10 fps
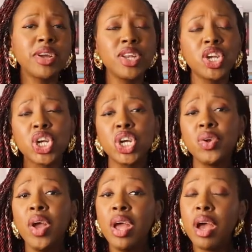I'm gonna show
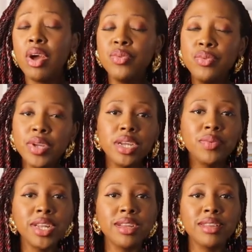you a really
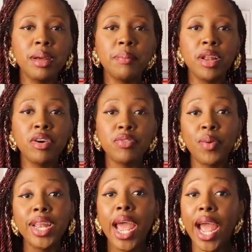great example of
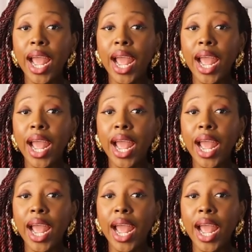what